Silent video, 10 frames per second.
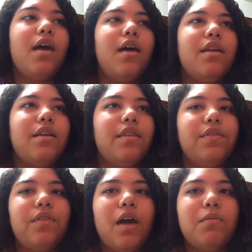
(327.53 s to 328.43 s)
And
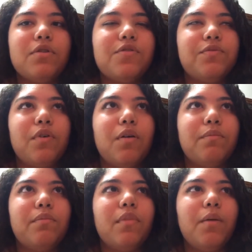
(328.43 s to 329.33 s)
that was from